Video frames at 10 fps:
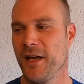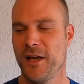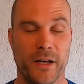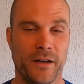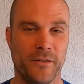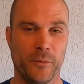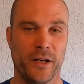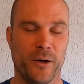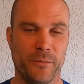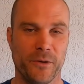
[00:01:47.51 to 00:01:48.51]
Because it would
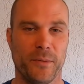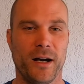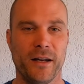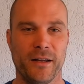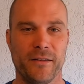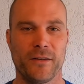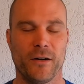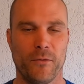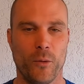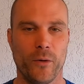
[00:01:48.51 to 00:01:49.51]
help their bodies
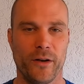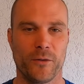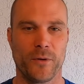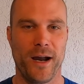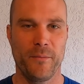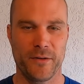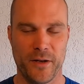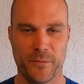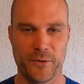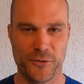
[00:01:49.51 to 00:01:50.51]
avoid rapid
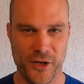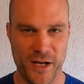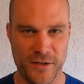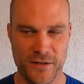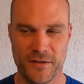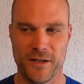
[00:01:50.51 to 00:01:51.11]
temperature changes,